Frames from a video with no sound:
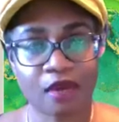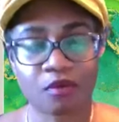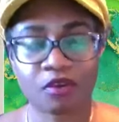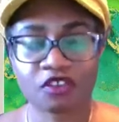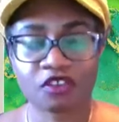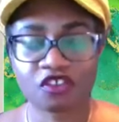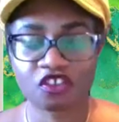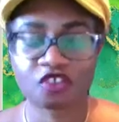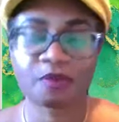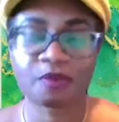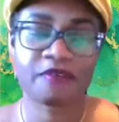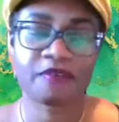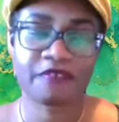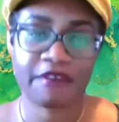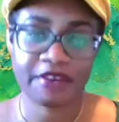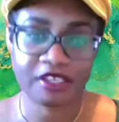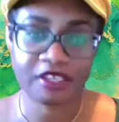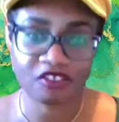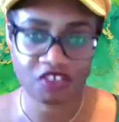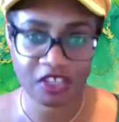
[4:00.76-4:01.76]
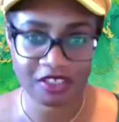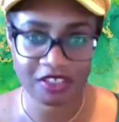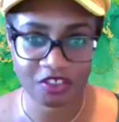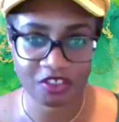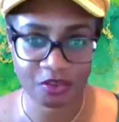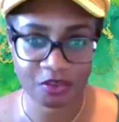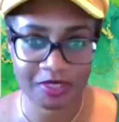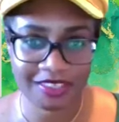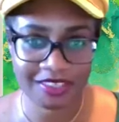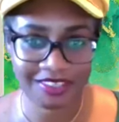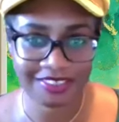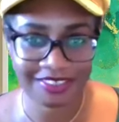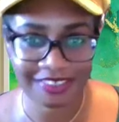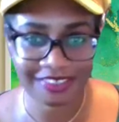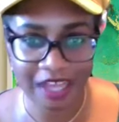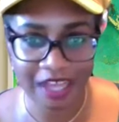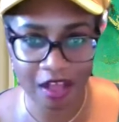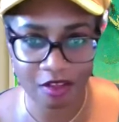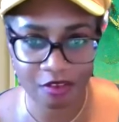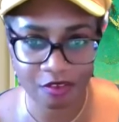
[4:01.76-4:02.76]
I want you to be very gentle with
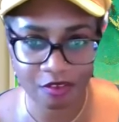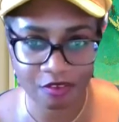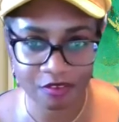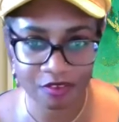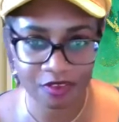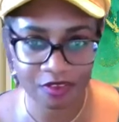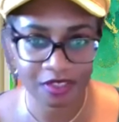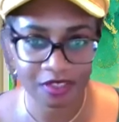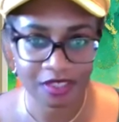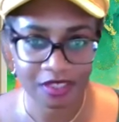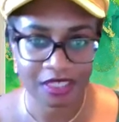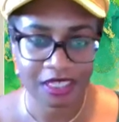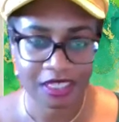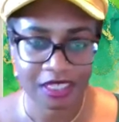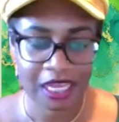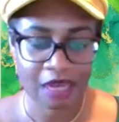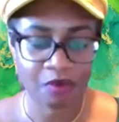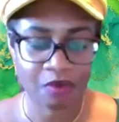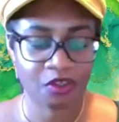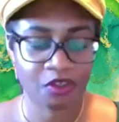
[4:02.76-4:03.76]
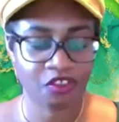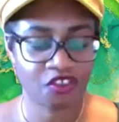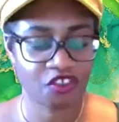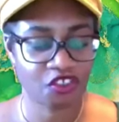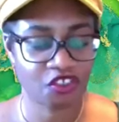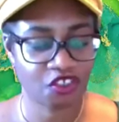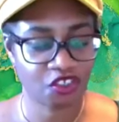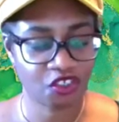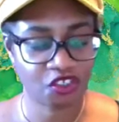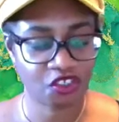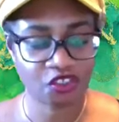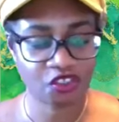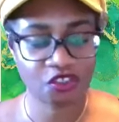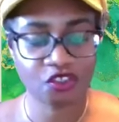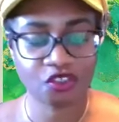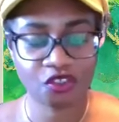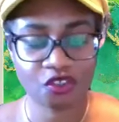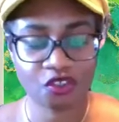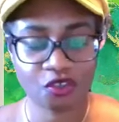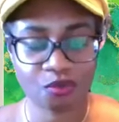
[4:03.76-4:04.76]
yourself. I want you to
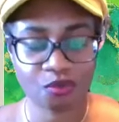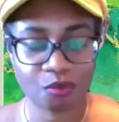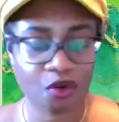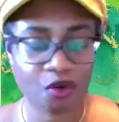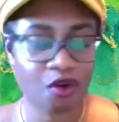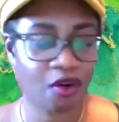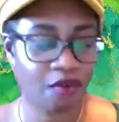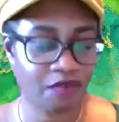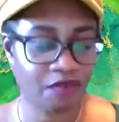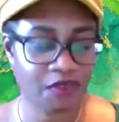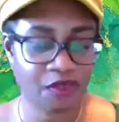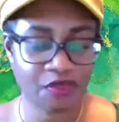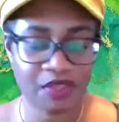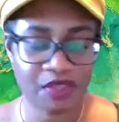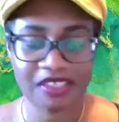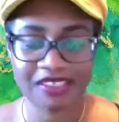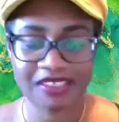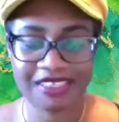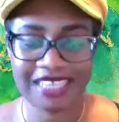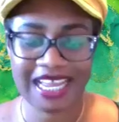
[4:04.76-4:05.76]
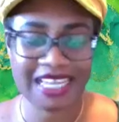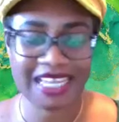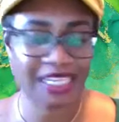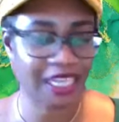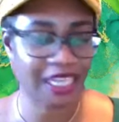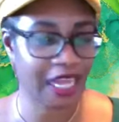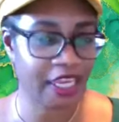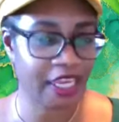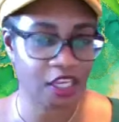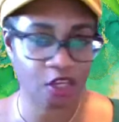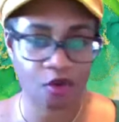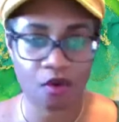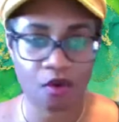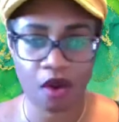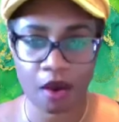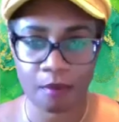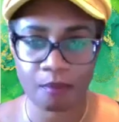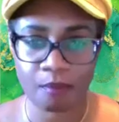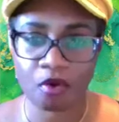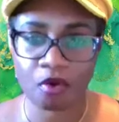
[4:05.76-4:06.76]
do more of the things that light you
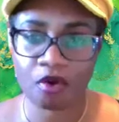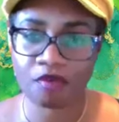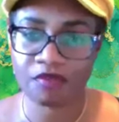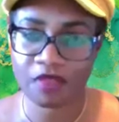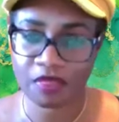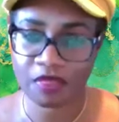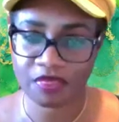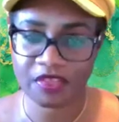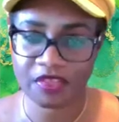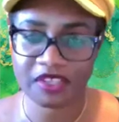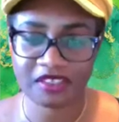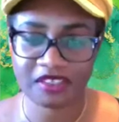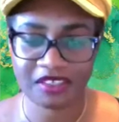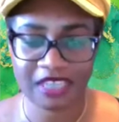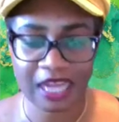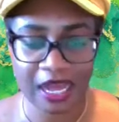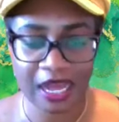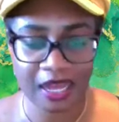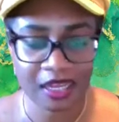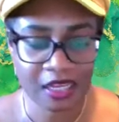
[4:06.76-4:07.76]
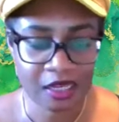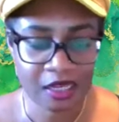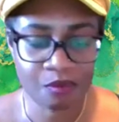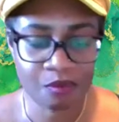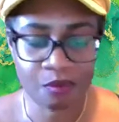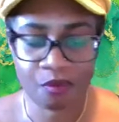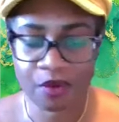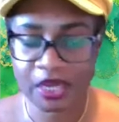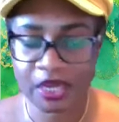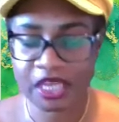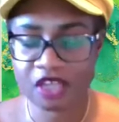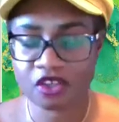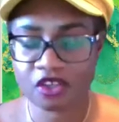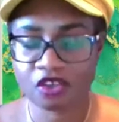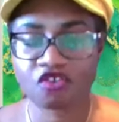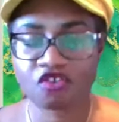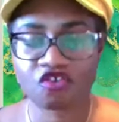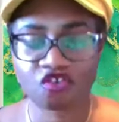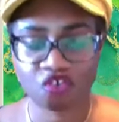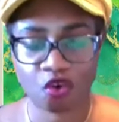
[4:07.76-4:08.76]
up, more of the things that bring
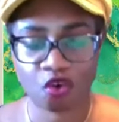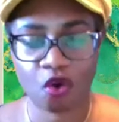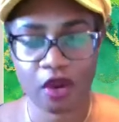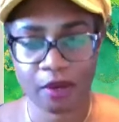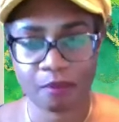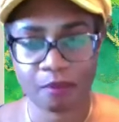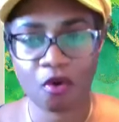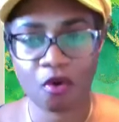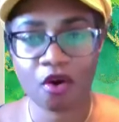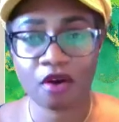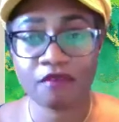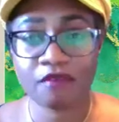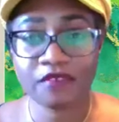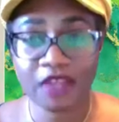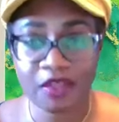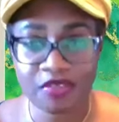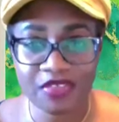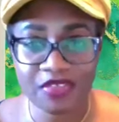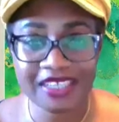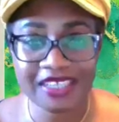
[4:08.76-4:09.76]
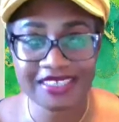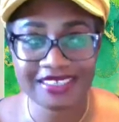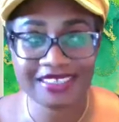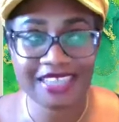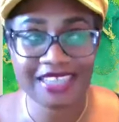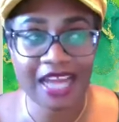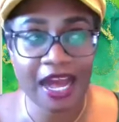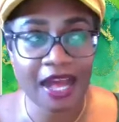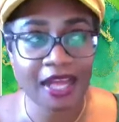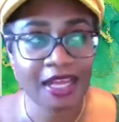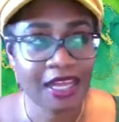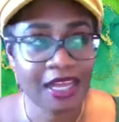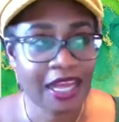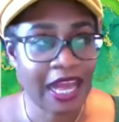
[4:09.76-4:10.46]
you joy, more of the things that